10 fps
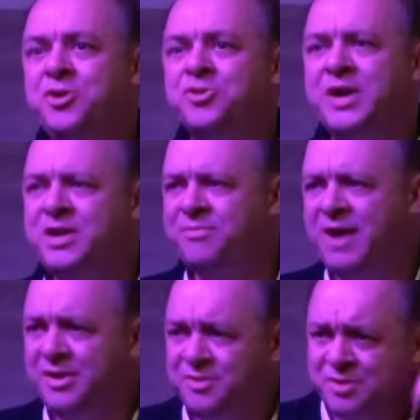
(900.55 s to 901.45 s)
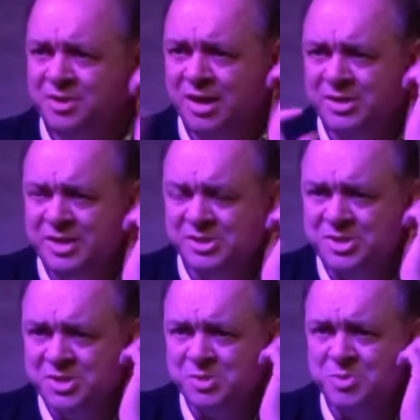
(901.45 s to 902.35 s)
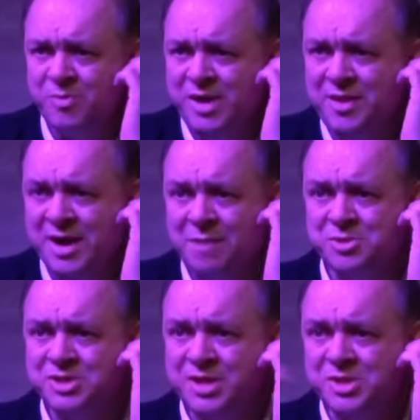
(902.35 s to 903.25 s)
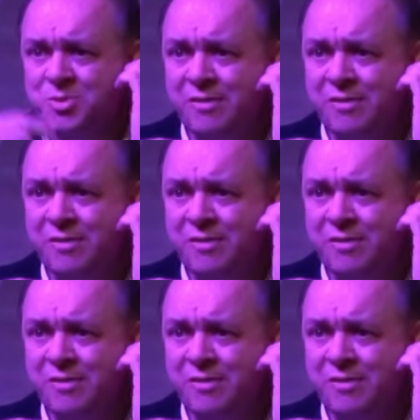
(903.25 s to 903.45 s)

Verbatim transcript: You're trying to find the, a distance between an object and its